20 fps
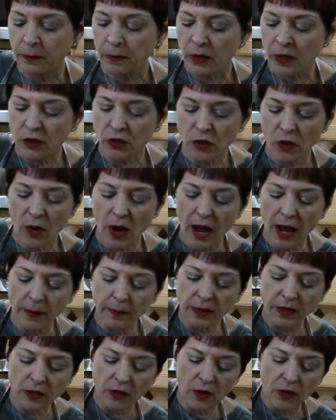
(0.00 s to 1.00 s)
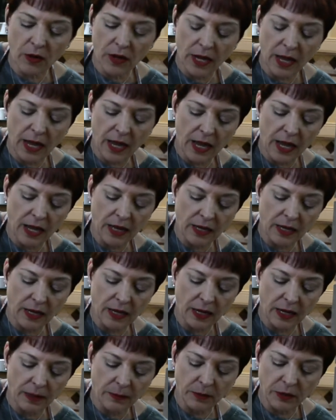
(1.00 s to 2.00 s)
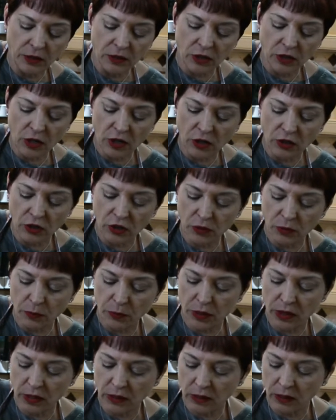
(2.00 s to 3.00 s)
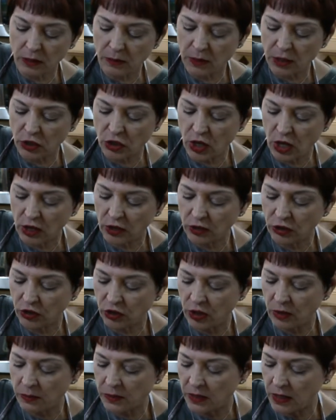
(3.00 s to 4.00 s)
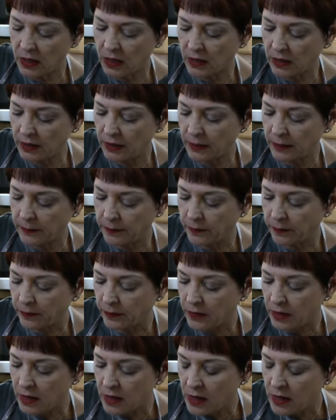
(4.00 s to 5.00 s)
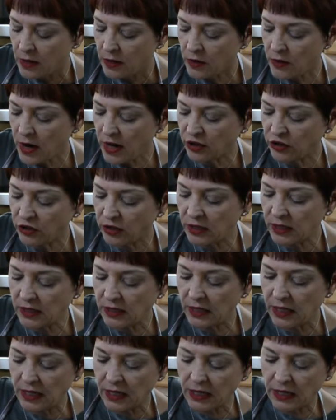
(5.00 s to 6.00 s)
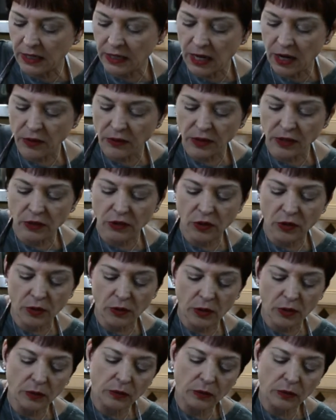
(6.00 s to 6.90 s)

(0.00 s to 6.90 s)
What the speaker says: So I'm gonna go ahead and I'm gonna start sprinkling my chocolate chips on it. They're actually sinking down into it,